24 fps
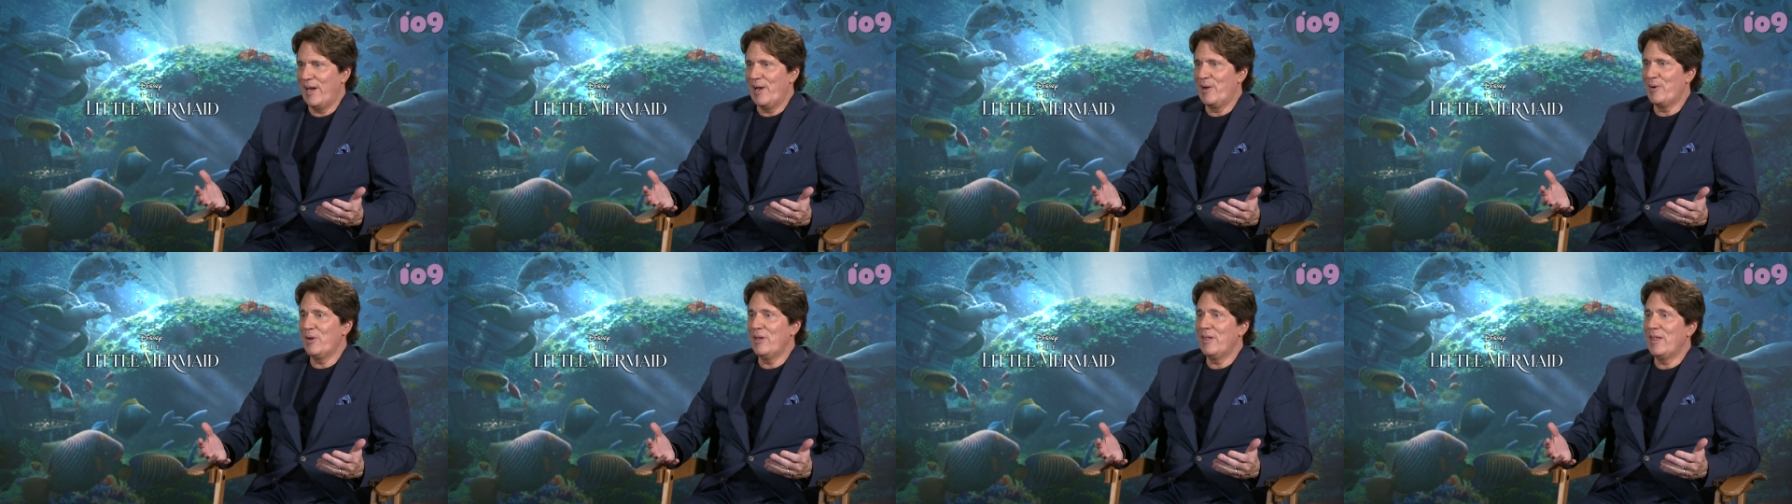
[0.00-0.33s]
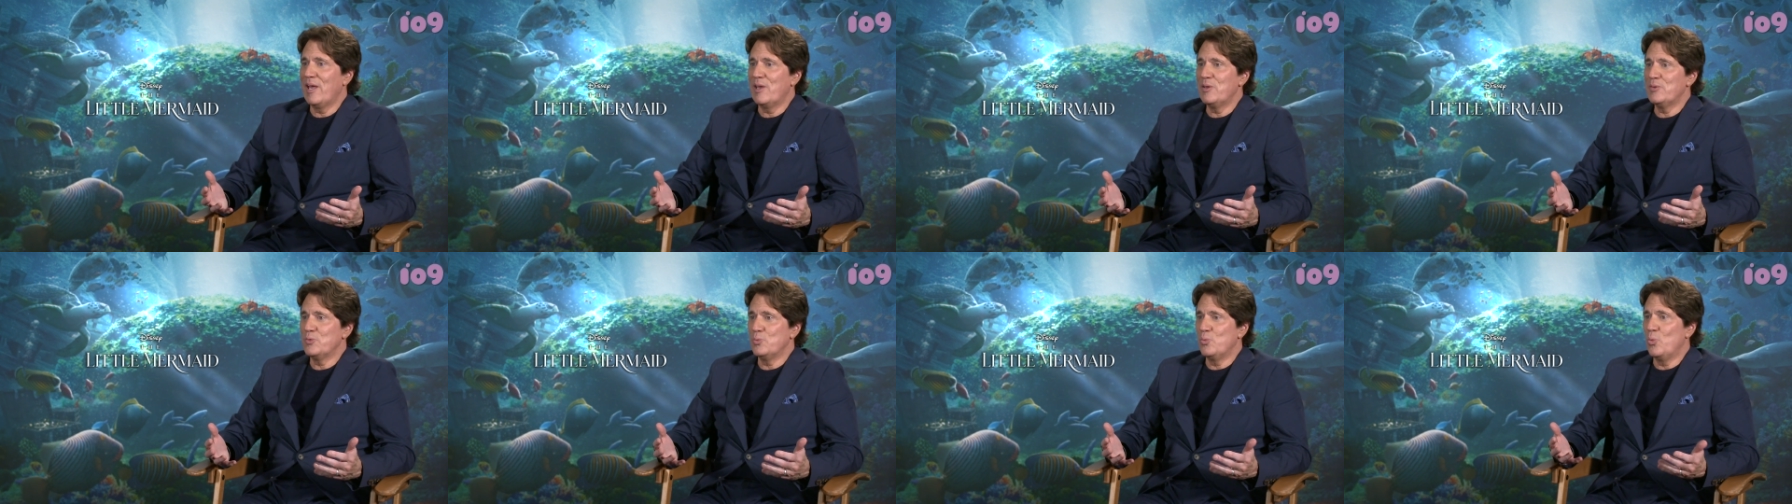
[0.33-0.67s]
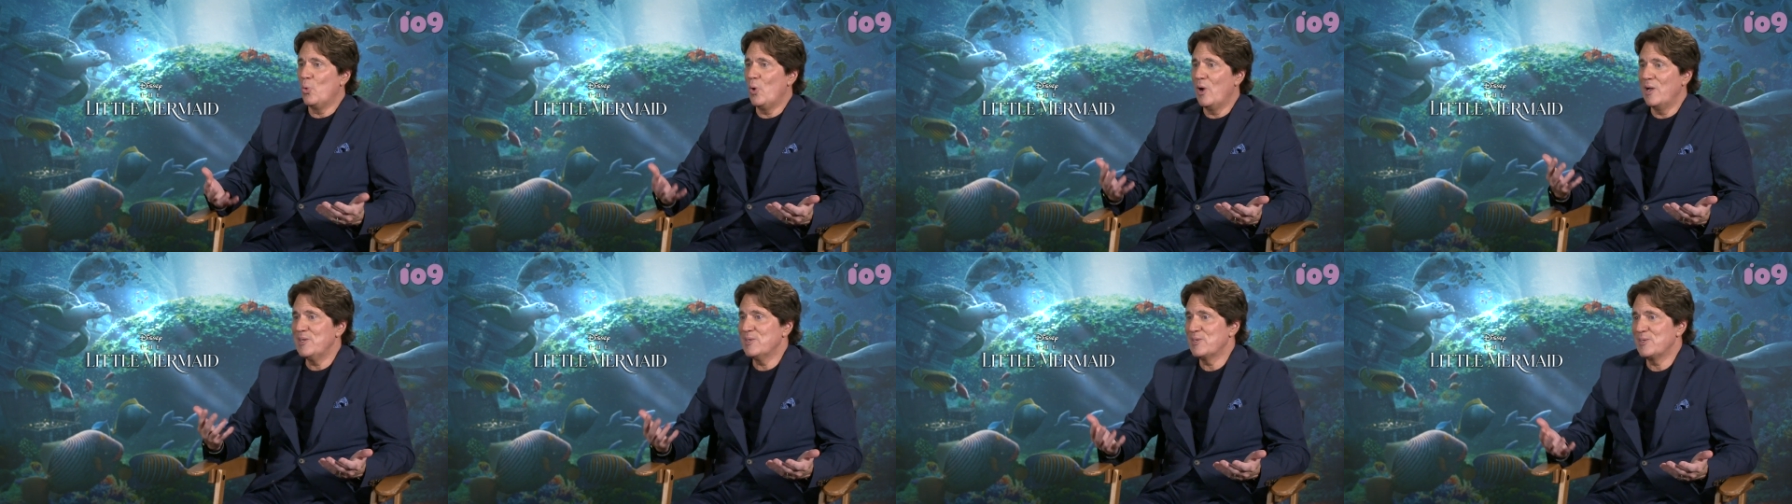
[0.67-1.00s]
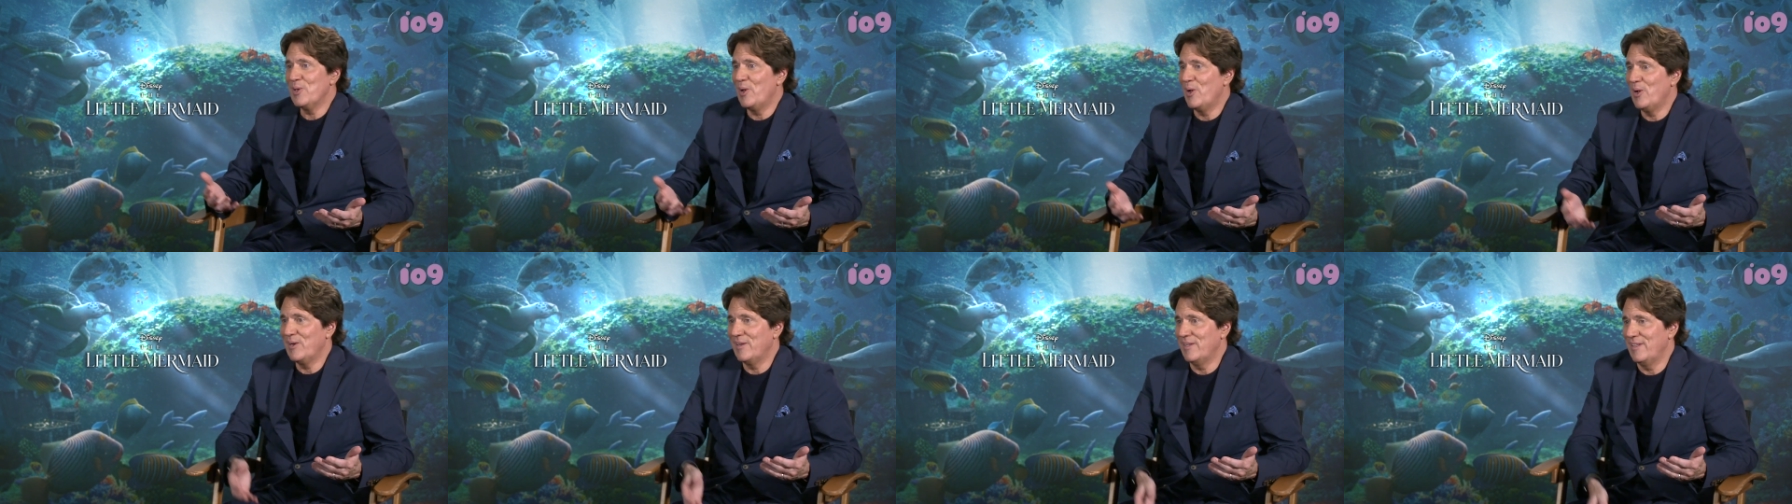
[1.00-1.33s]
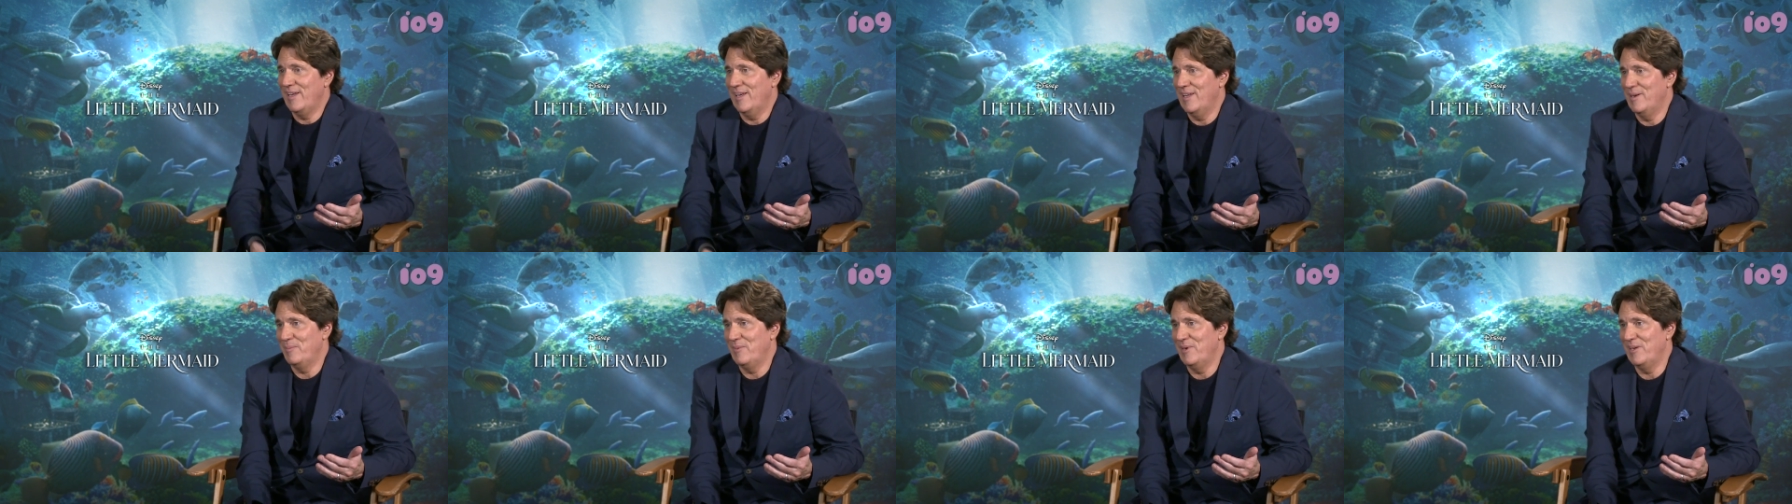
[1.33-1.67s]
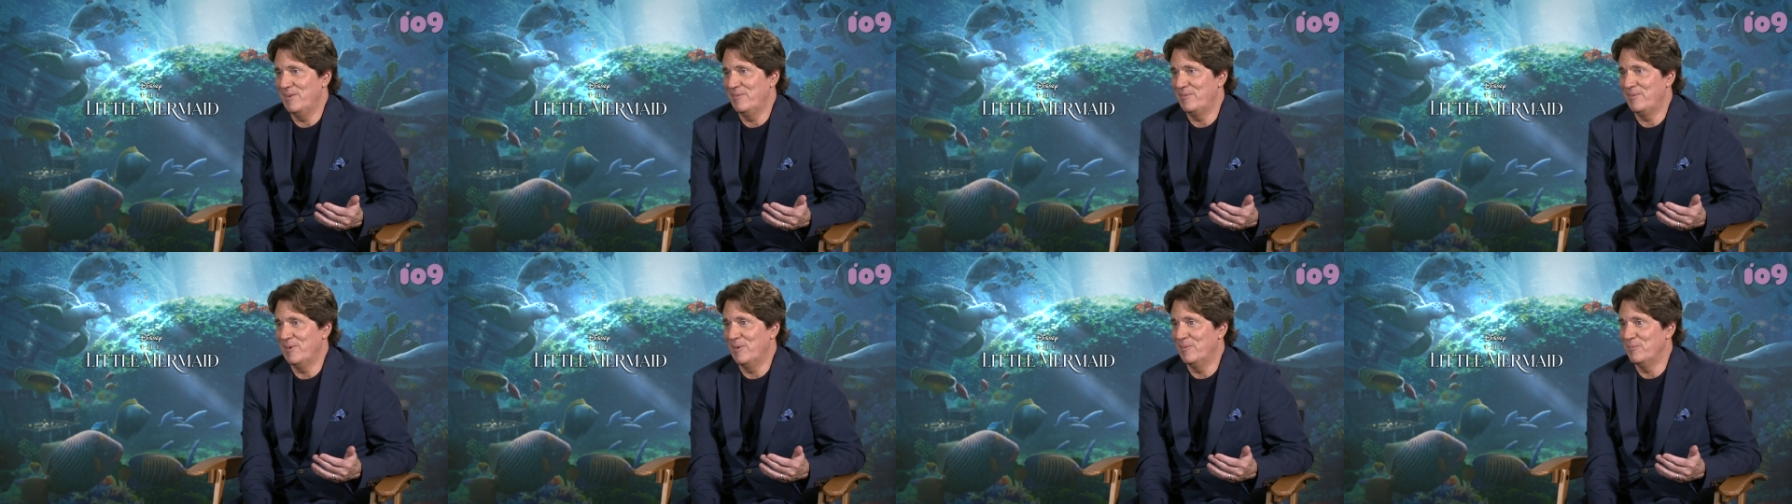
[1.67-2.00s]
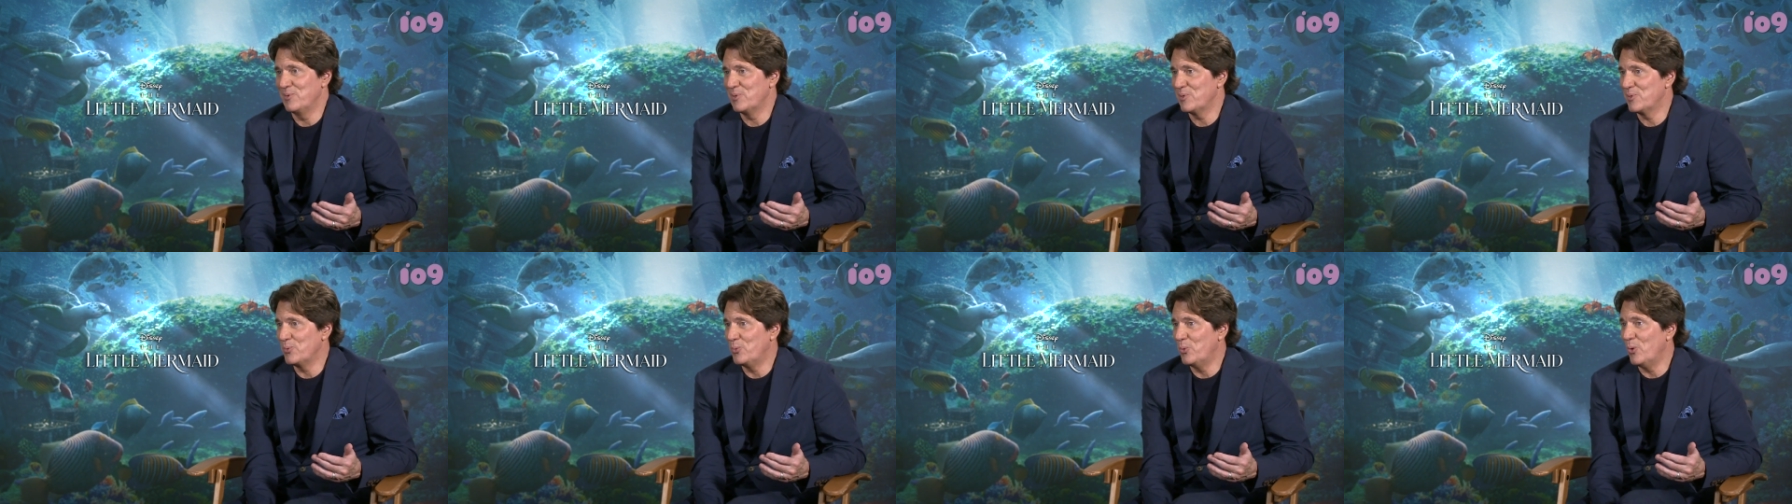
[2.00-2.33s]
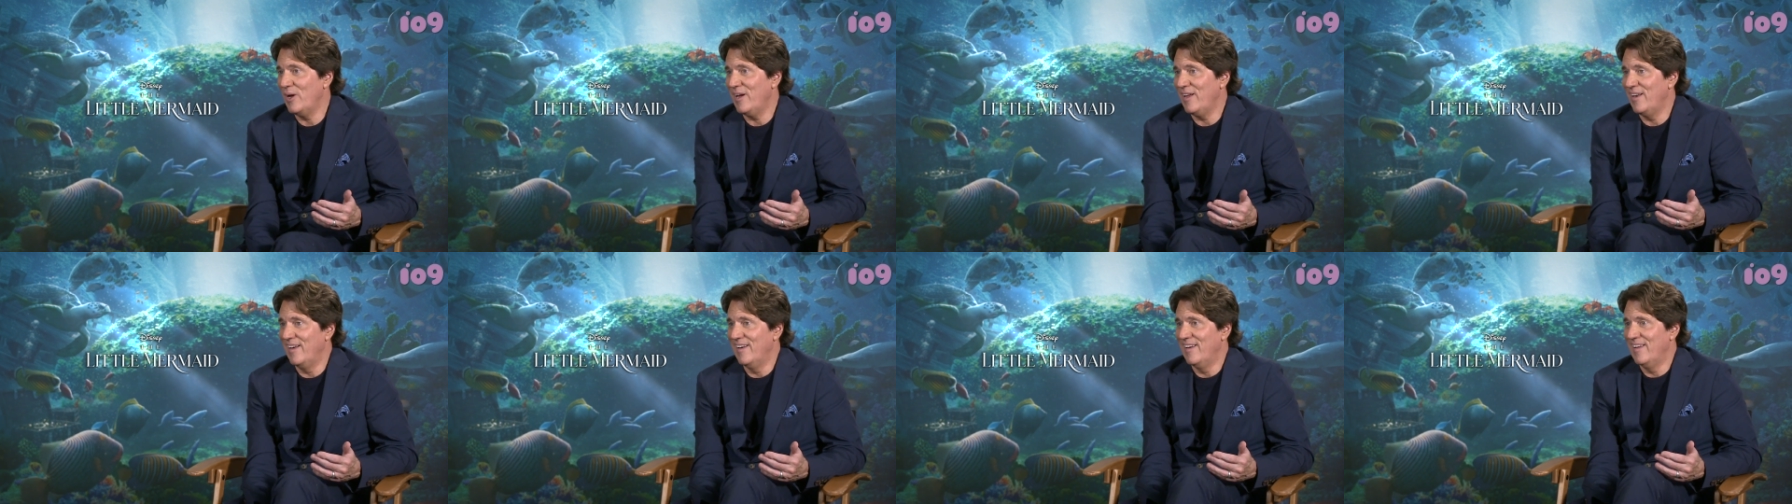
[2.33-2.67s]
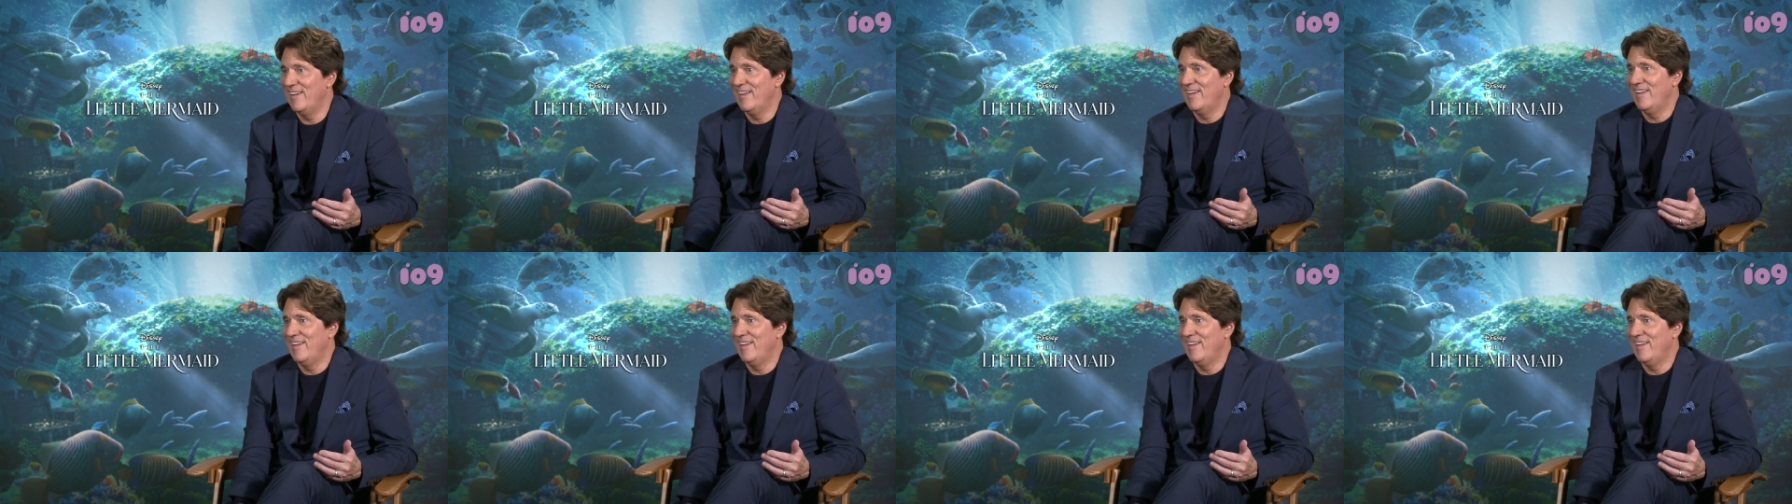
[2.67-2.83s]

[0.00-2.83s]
Ariel has one song in the animated film, just one.